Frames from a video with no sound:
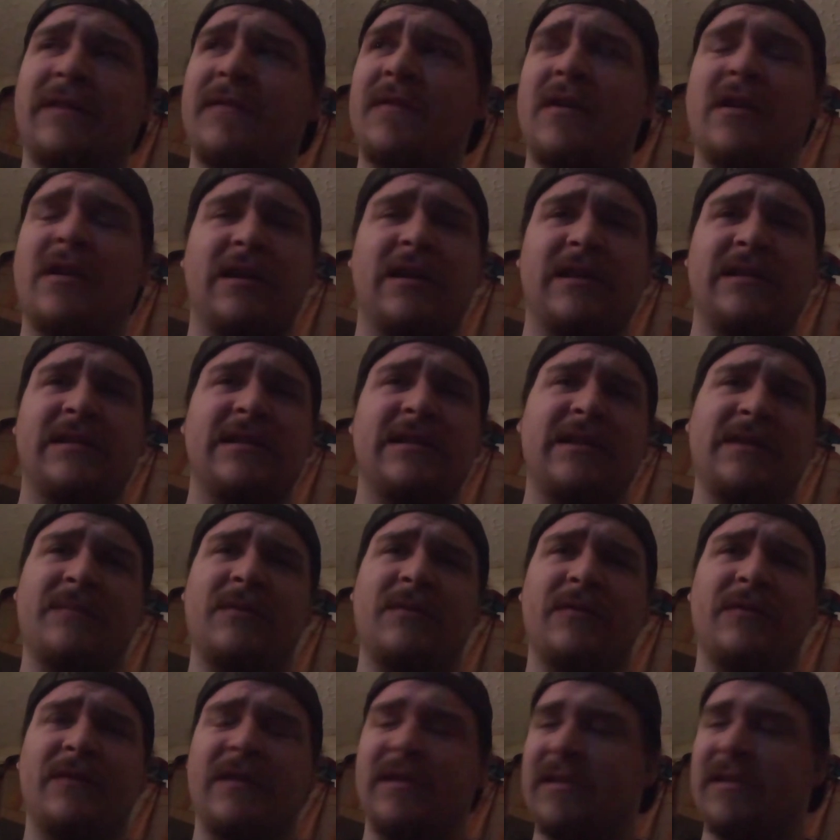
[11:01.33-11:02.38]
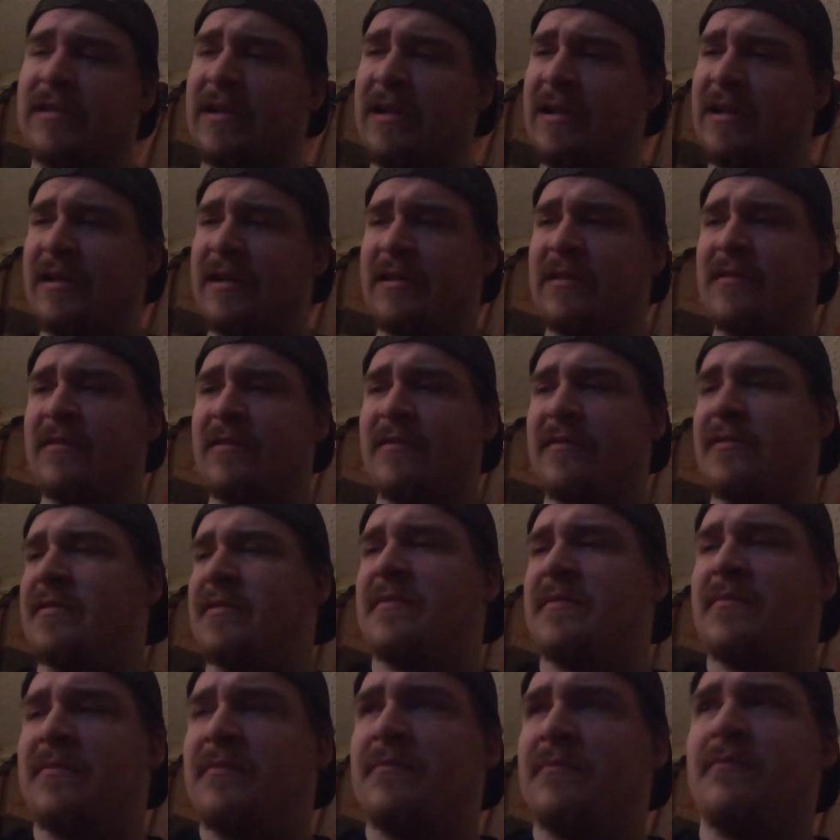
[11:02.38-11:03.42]
Frankenstein movies. I like those
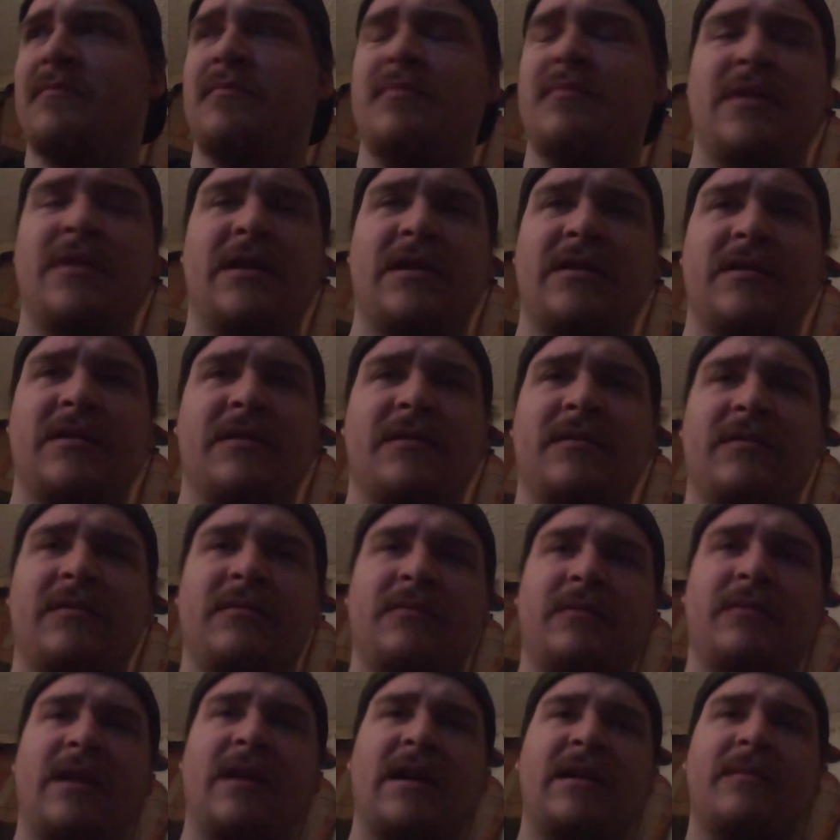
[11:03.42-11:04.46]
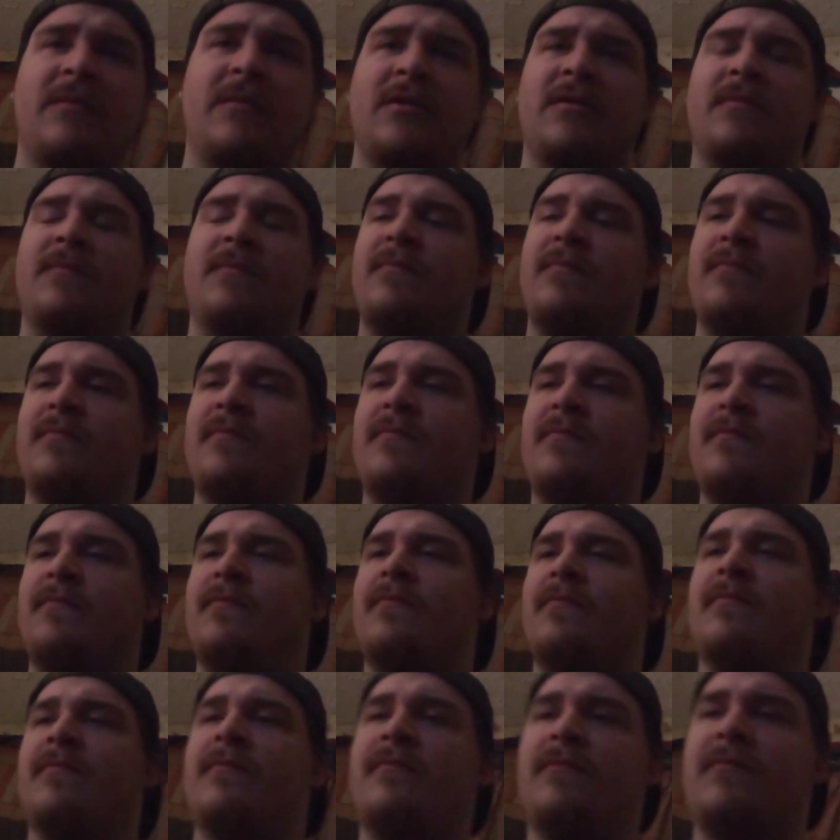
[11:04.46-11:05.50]
better. Hammer
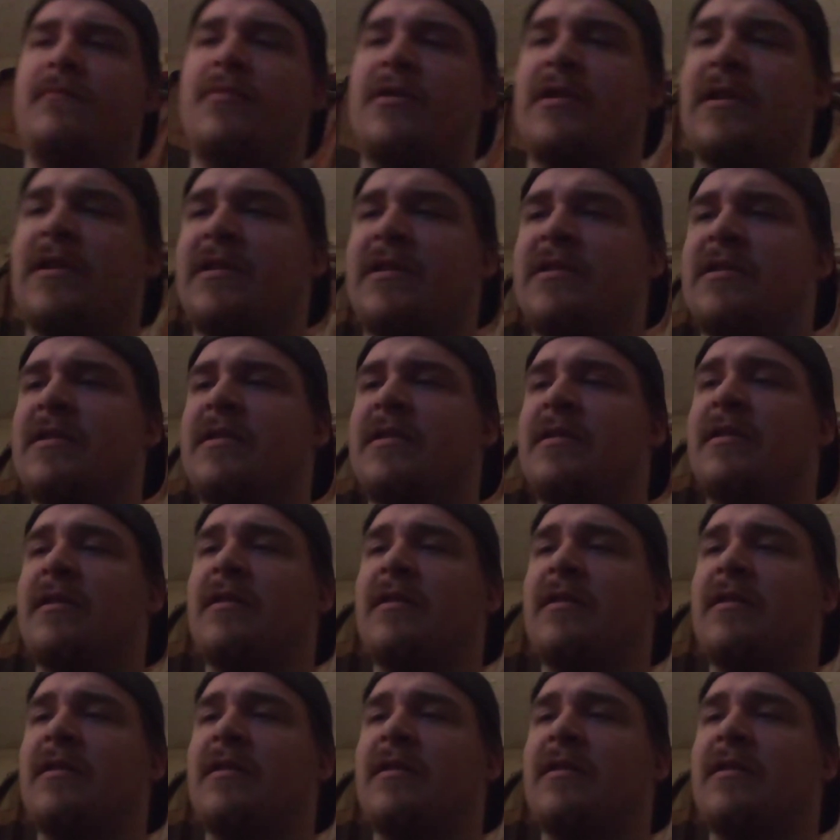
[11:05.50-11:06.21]
production.